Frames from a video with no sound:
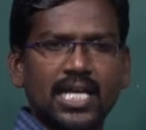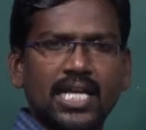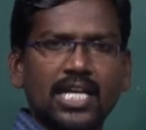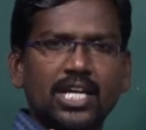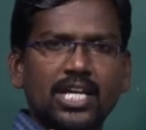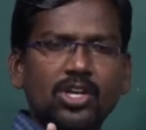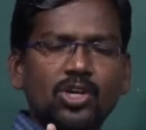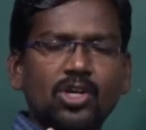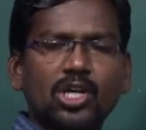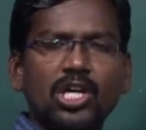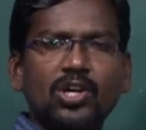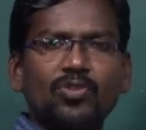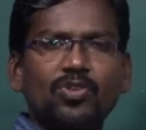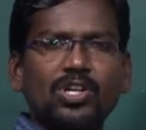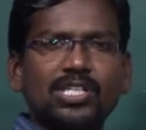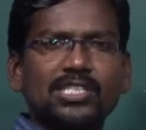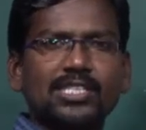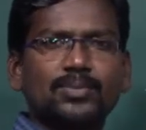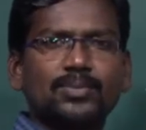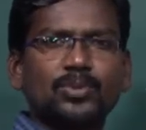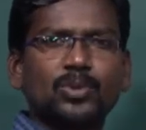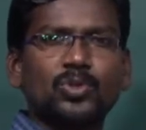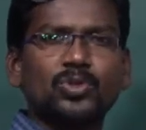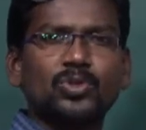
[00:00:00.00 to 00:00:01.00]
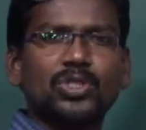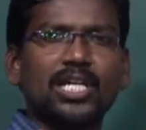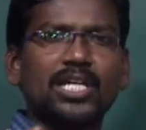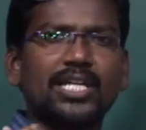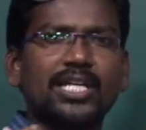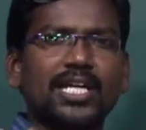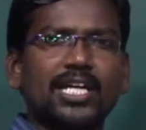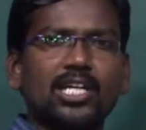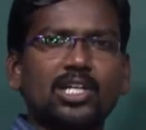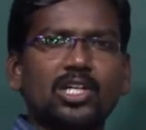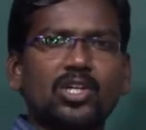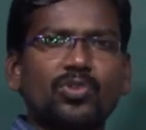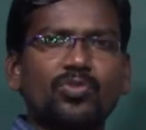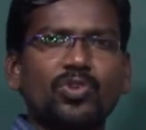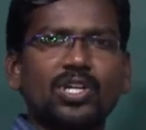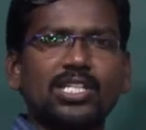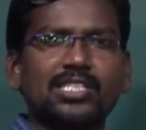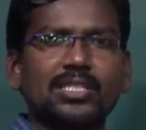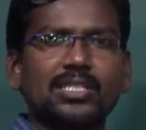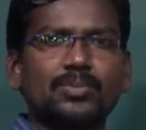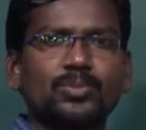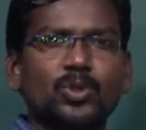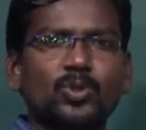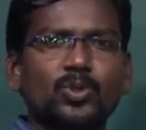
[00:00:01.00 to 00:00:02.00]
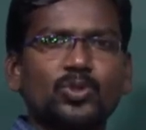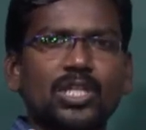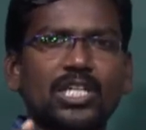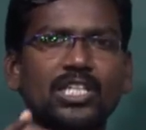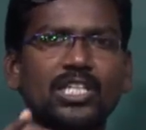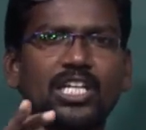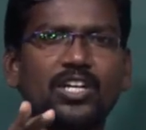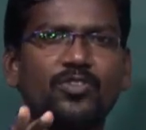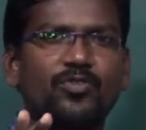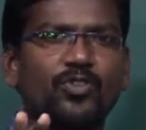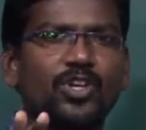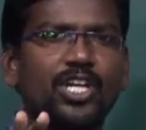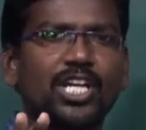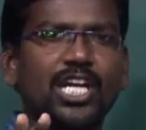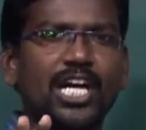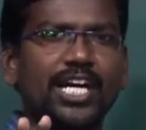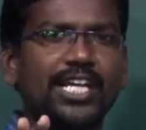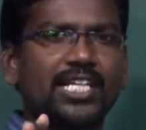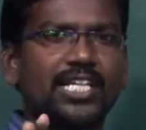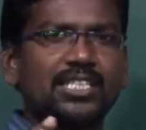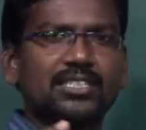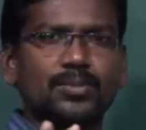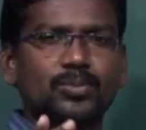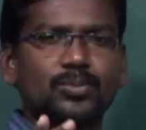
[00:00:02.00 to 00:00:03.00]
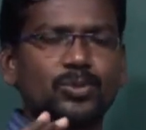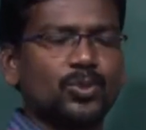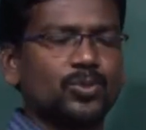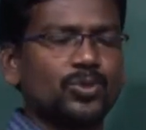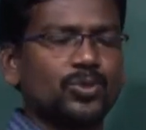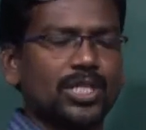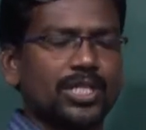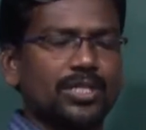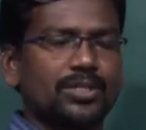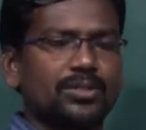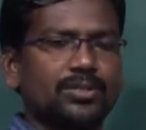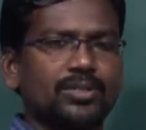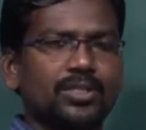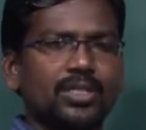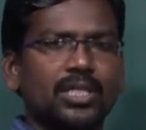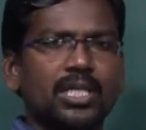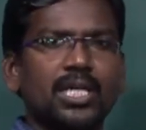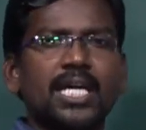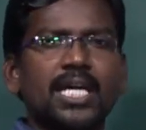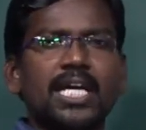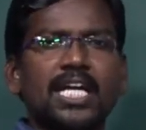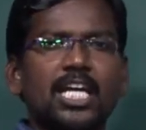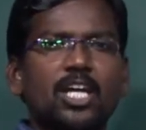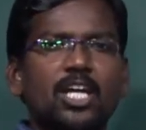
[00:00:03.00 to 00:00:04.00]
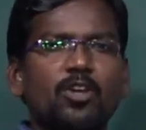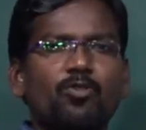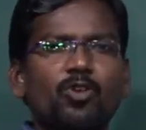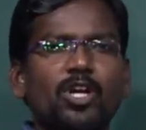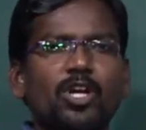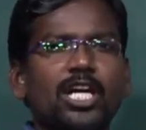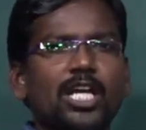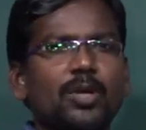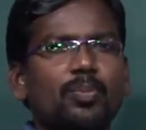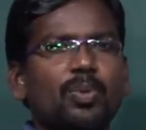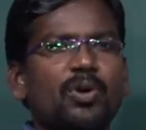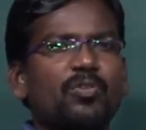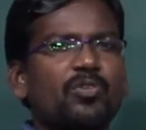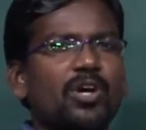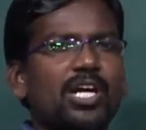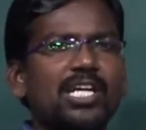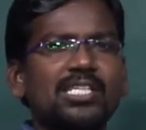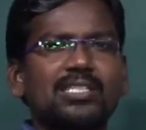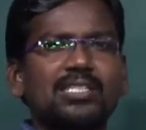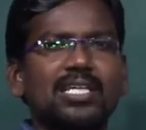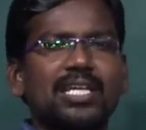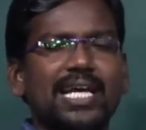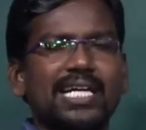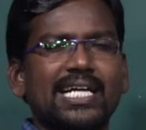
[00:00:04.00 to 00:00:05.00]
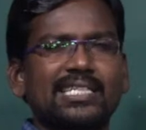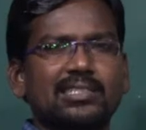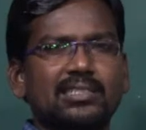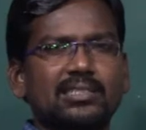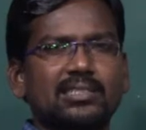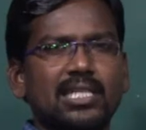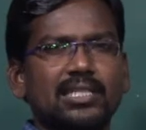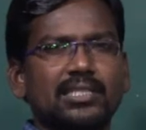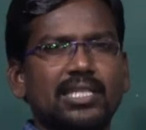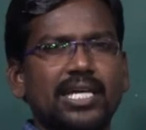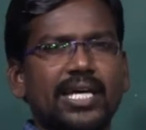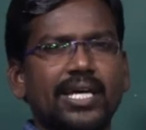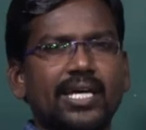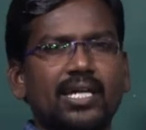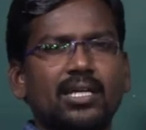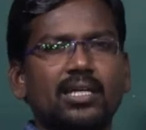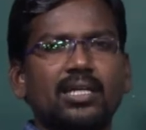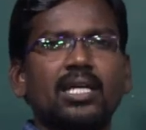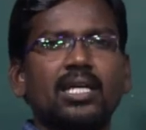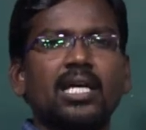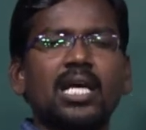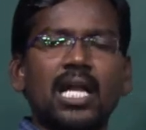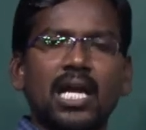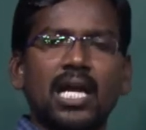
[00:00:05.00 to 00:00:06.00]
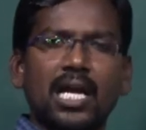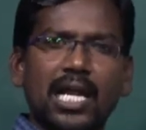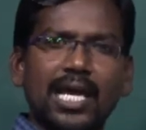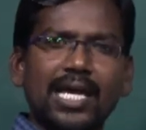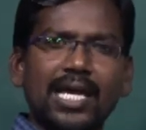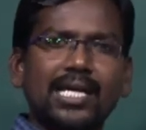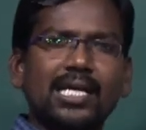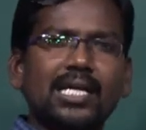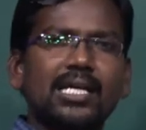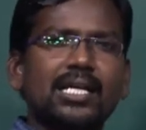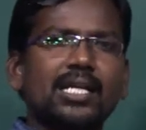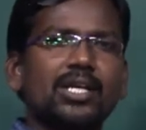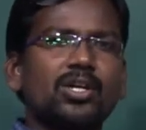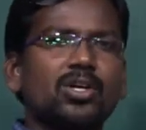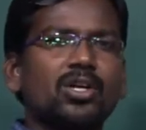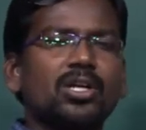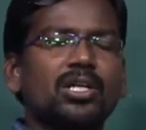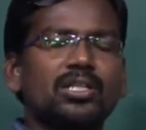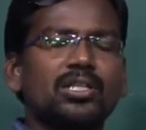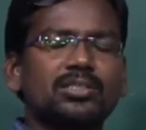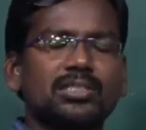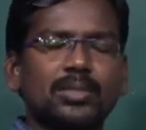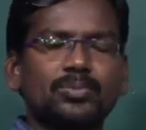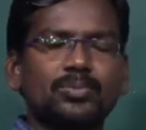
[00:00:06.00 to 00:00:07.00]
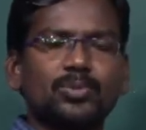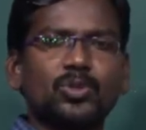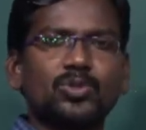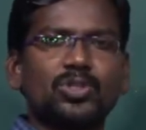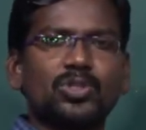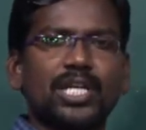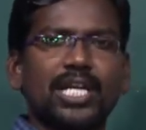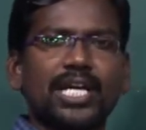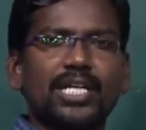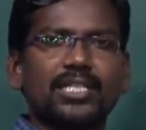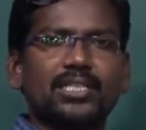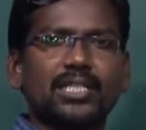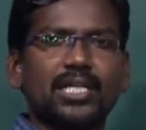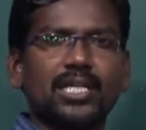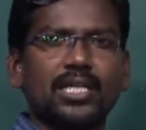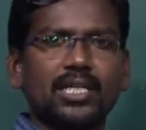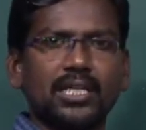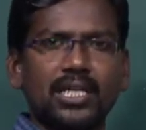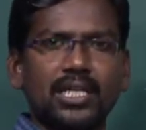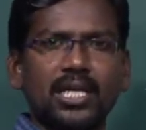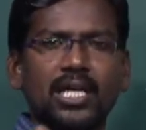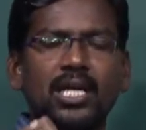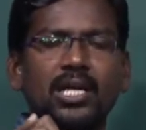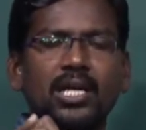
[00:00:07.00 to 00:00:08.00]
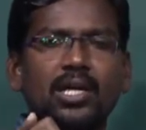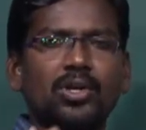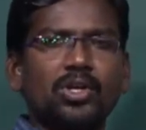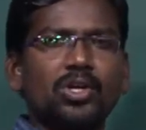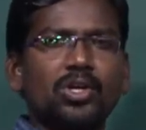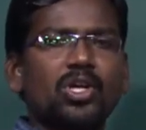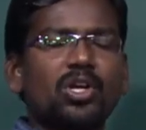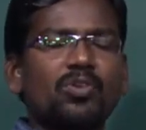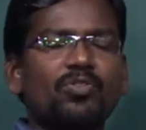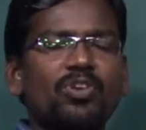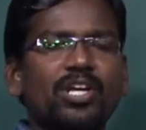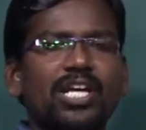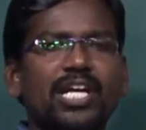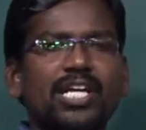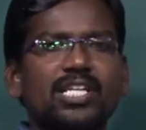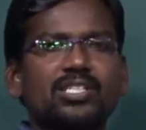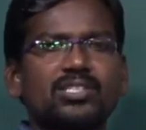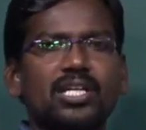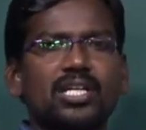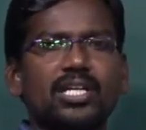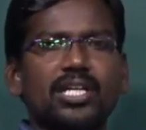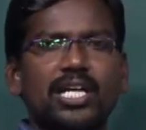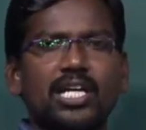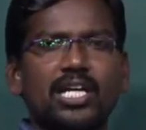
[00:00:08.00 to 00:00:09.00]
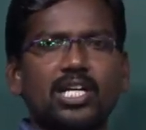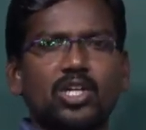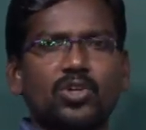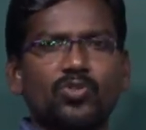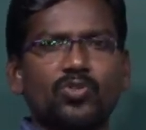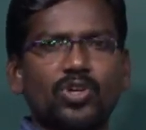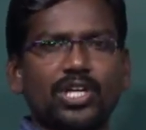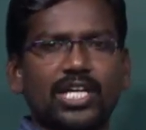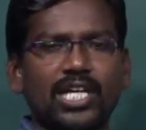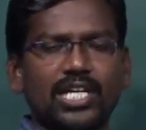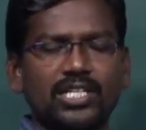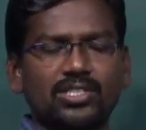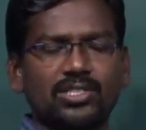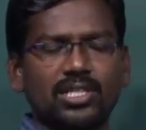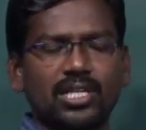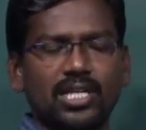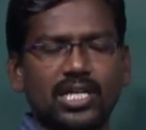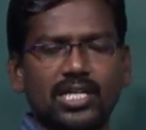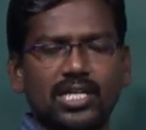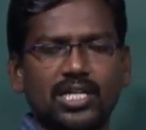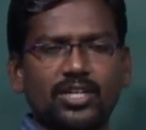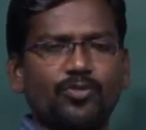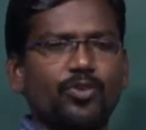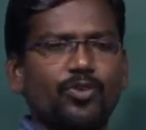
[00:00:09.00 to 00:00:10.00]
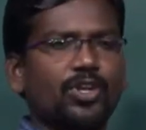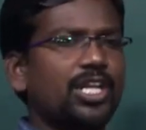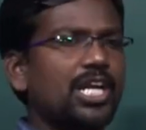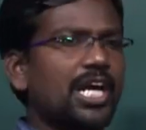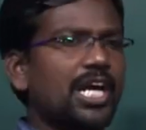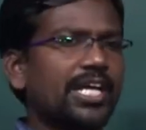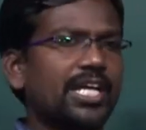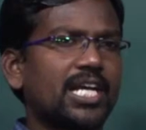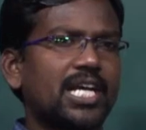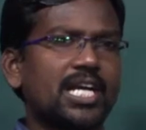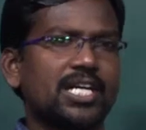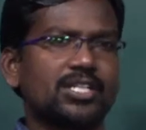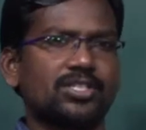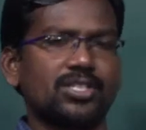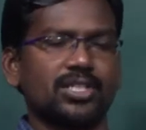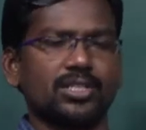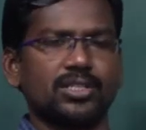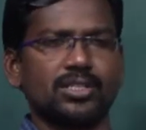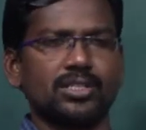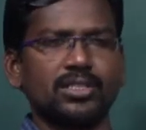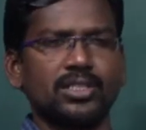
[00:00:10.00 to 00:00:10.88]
Nucleophilic substitution, electrophilic substitution, then free radical substitution. Different type of addition reactions are there, like a substitution reaction, nucleophilic addition, electrophilic addition, and free radical addition.